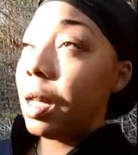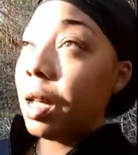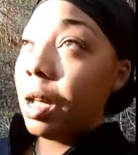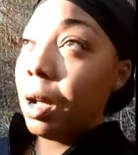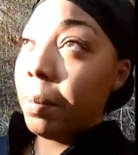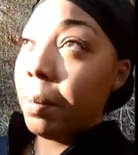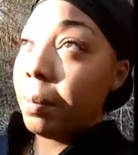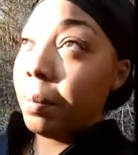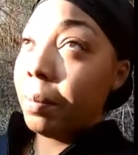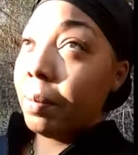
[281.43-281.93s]

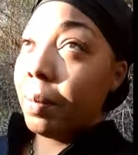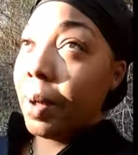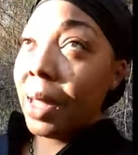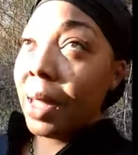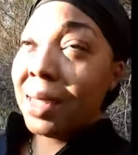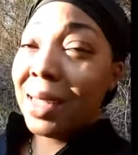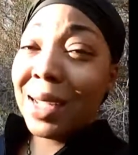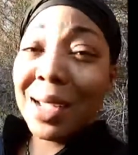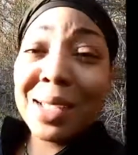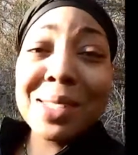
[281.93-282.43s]

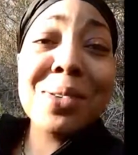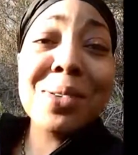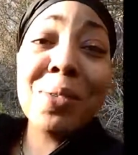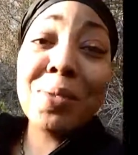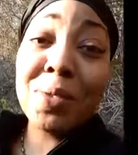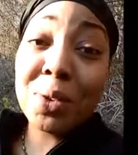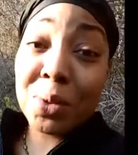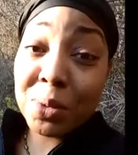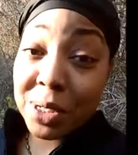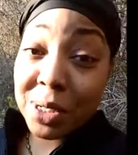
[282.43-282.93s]
I think I saw
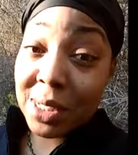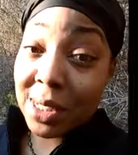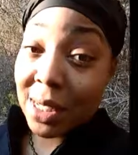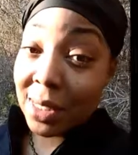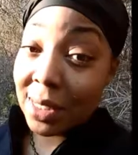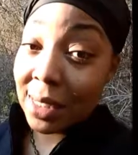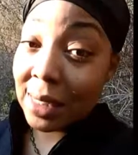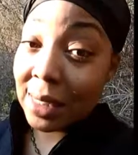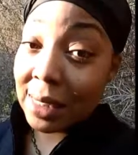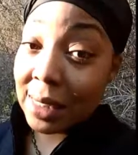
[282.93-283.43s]
fennel seeds
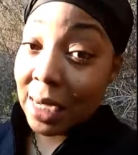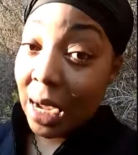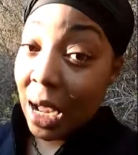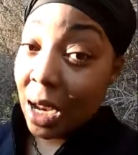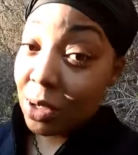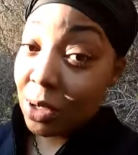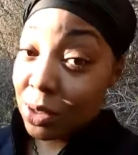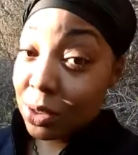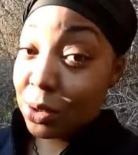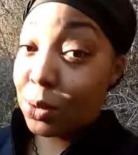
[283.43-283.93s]
at the
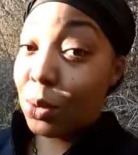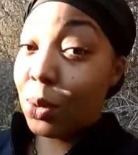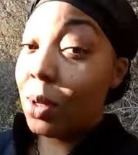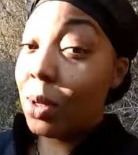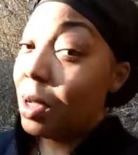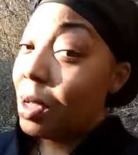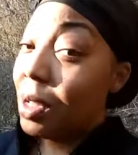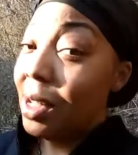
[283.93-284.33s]
dollar store.